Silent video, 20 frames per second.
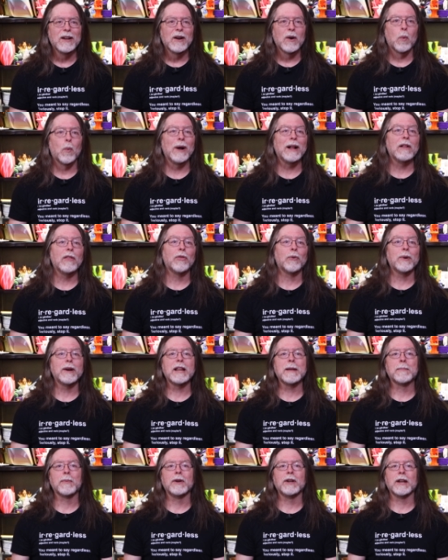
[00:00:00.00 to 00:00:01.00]
Well,
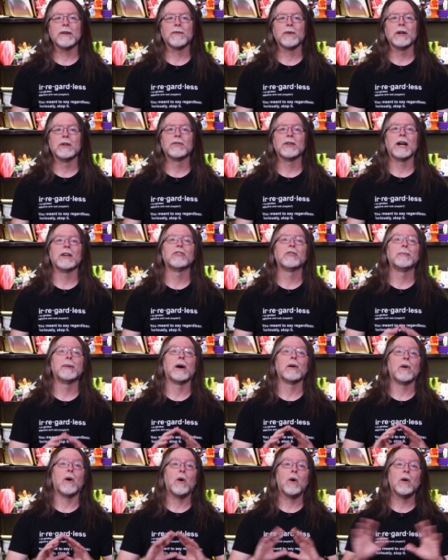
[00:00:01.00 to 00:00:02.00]
3D printing prints out's
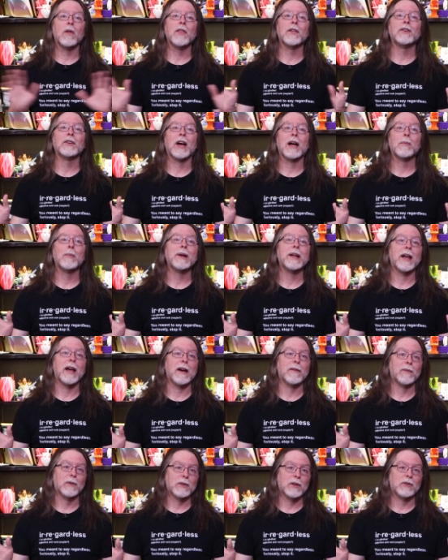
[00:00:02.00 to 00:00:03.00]
about all the time we
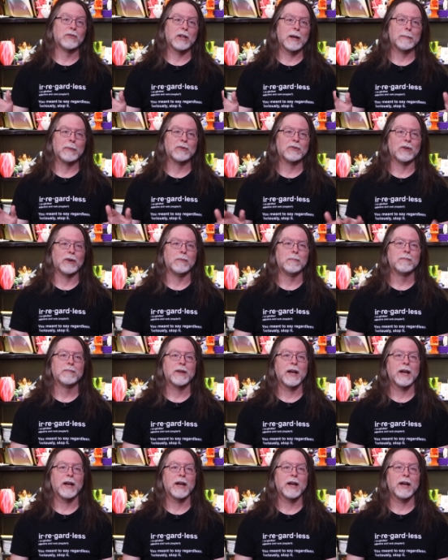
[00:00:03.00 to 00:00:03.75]
have for this episode.